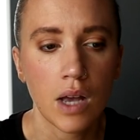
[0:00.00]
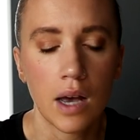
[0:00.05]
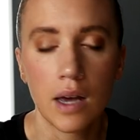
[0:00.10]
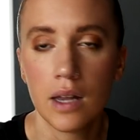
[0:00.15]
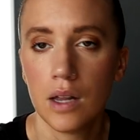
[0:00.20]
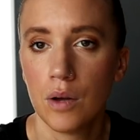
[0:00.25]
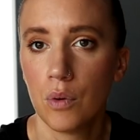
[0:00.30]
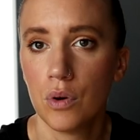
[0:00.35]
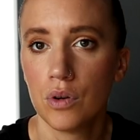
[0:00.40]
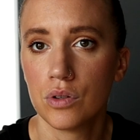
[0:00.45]

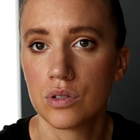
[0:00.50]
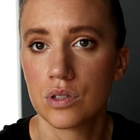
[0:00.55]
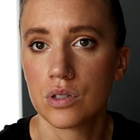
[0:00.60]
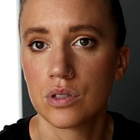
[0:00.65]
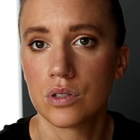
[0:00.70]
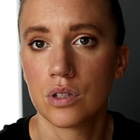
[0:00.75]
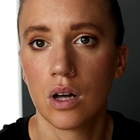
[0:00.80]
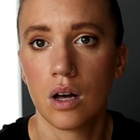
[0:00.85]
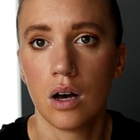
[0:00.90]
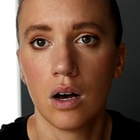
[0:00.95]
and it
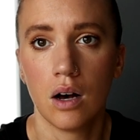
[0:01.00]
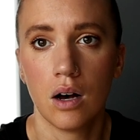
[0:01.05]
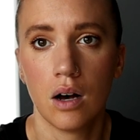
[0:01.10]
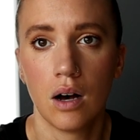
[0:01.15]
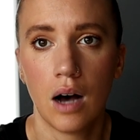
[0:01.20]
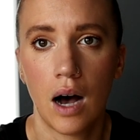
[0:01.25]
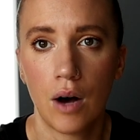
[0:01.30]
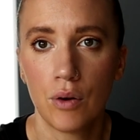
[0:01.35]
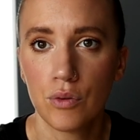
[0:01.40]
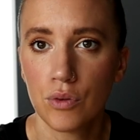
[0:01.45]
was
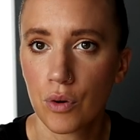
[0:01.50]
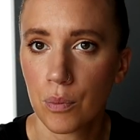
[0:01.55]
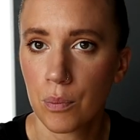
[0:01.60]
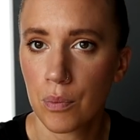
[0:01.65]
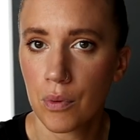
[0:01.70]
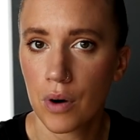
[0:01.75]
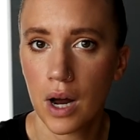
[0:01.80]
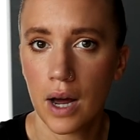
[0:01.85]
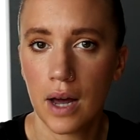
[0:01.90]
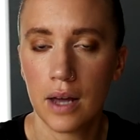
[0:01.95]
outdoor
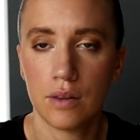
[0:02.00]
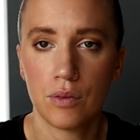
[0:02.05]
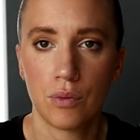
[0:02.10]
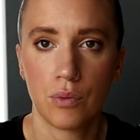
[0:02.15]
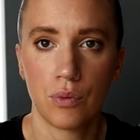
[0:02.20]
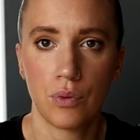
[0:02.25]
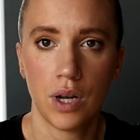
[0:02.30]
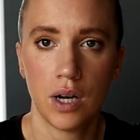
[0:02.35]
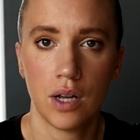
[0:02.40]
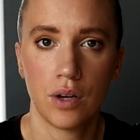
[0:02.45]
bred,
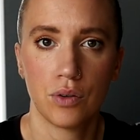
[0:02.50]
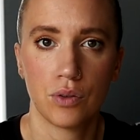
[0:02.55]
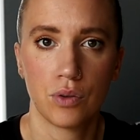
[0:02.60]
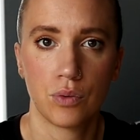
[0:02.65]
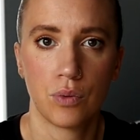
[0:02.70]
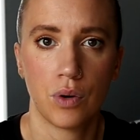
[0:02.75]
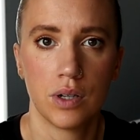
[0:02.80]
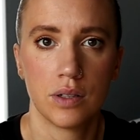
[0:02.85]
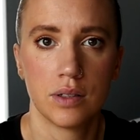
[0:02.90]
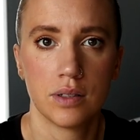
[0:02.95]
really
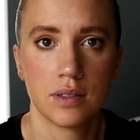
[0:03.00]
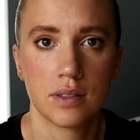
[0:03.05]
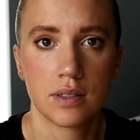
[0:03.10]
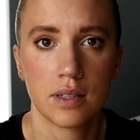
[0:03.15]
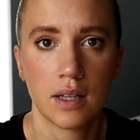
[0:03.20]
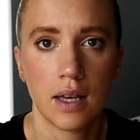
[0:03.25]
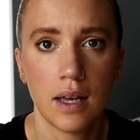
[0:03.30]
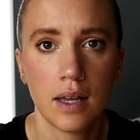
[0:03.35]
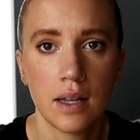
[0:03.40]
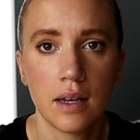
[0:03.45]
good quality
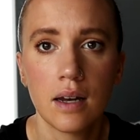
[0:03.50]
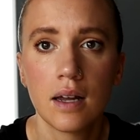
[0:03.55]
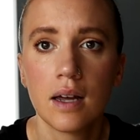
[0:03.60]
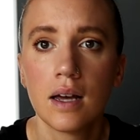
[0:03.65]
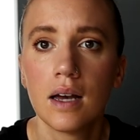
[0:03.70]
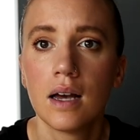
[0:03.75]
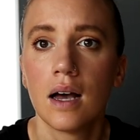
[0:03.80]
skin.